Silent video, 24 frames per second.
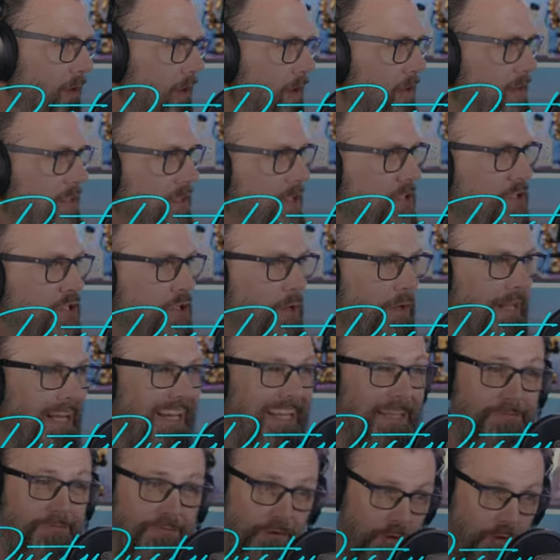mother-in-law's
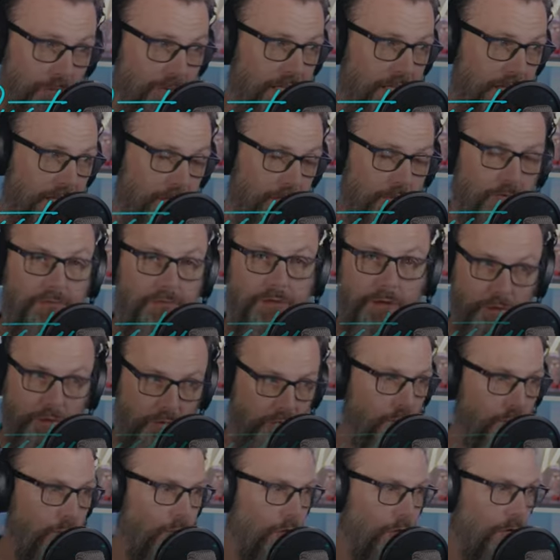Scoleciphobia,
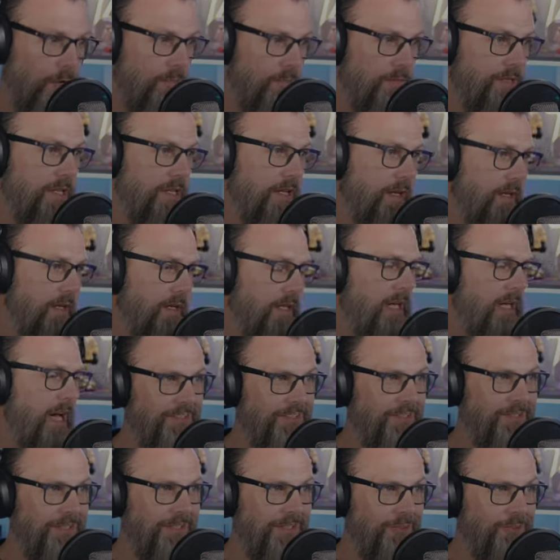fear of worms?
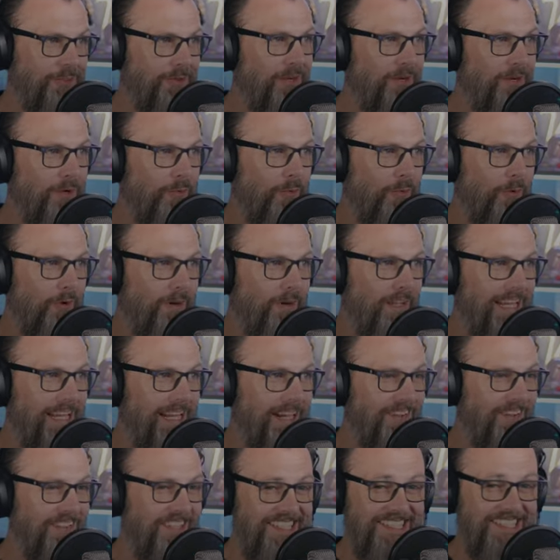And there's a trigger warning
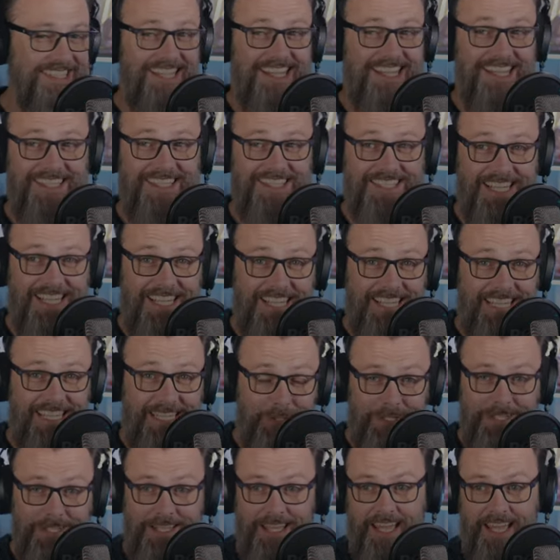here that says
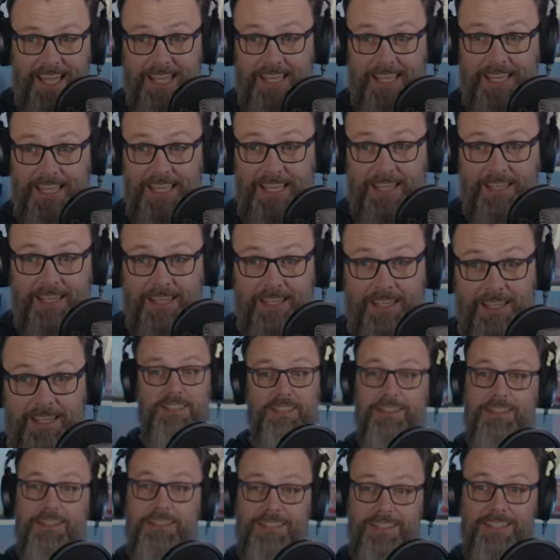dirt cake.
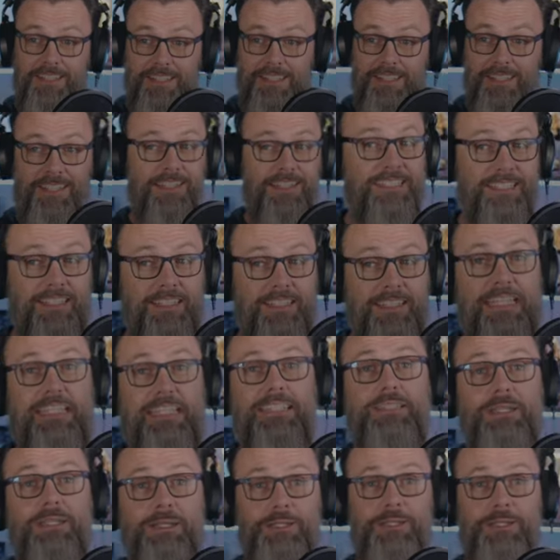Listen, li
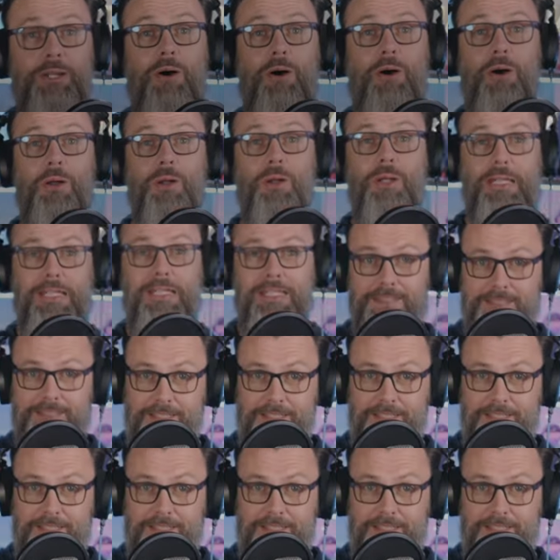listen, y'all,